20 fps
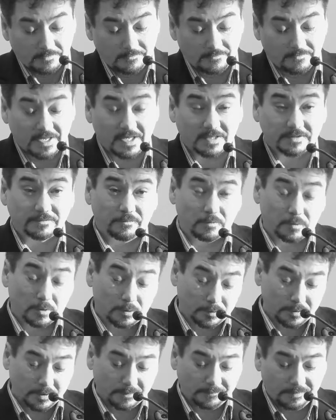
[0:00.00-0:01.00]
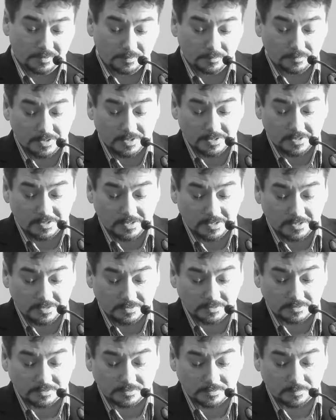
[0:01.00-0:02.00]
Fast forward a few
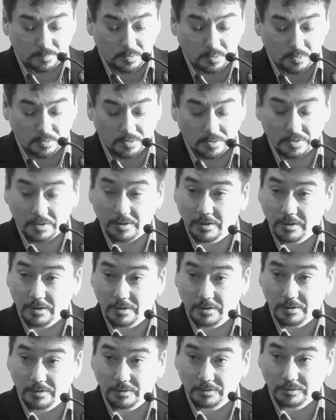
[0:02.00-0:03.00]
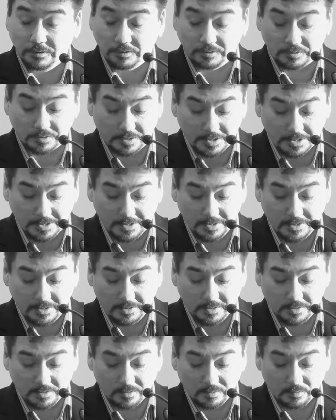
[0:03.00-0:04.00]
decades more to today,
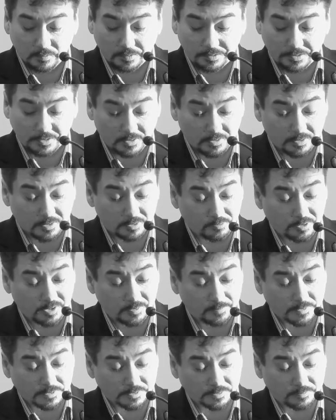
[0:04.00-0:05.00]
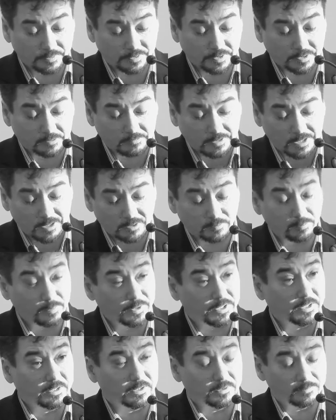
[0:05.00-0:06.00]
with our agreements with the Crown
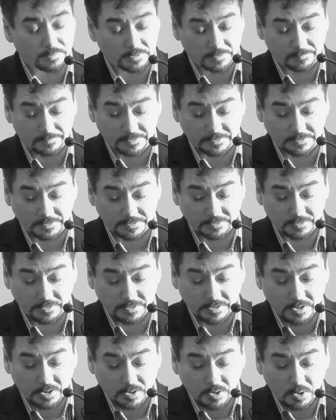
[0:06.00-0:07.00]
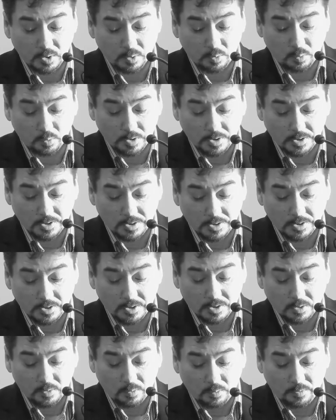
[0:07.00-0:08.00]
being implemented,
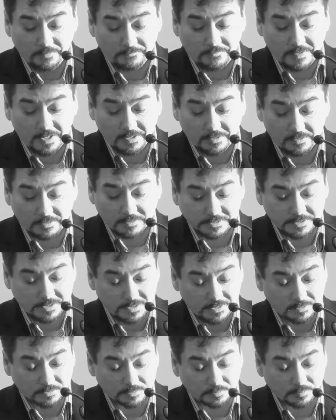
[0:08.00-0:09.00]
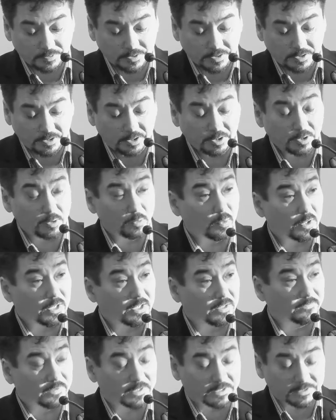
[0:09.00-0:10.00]
we find ourselves with a new
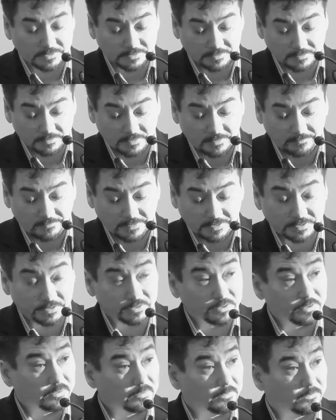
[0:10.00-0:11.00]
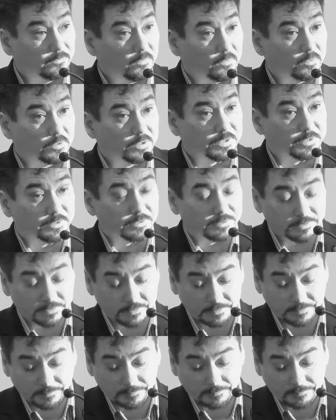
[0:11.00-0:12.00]
wave ex of external forces
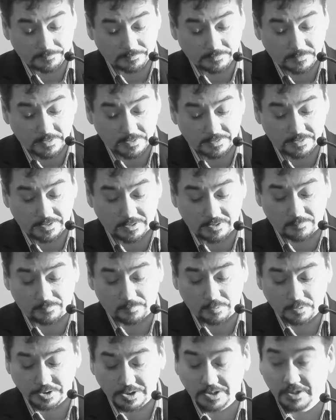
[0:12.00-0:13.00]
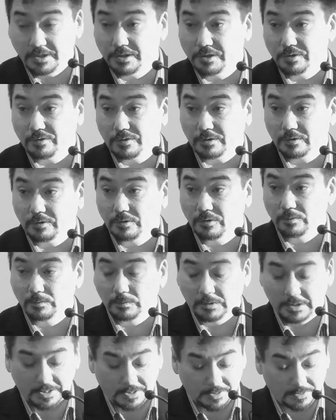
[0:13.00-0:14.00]
that are pushing into our
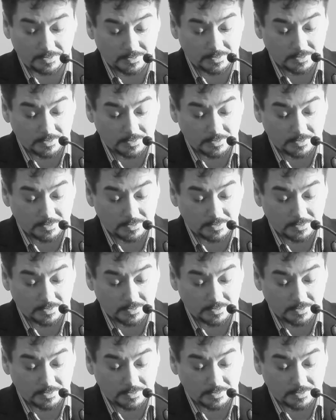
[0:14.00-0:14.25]
homeland.